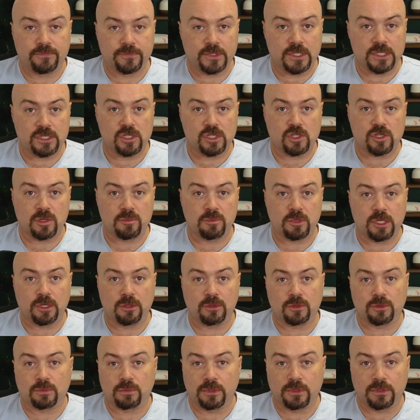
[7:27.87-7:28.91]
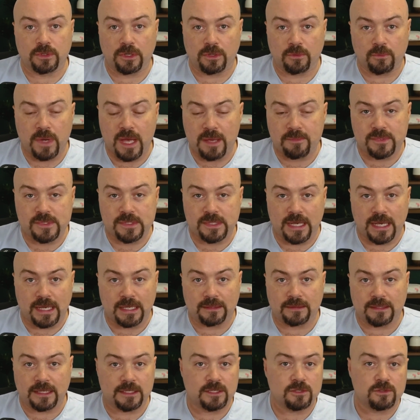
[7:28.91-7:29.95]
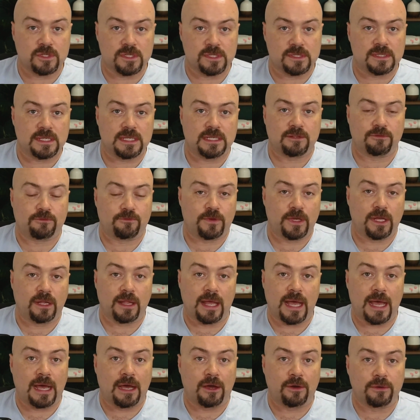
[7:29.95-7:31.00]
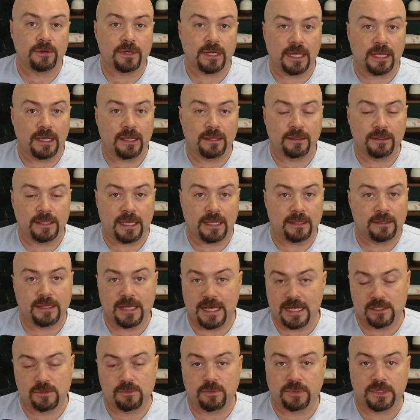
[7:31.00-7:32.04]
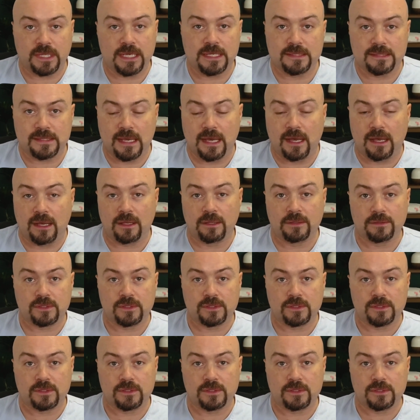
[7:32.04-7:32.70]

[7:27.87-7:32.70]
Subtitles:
distribute through their website that you just need to fill out, and then that's what they sell.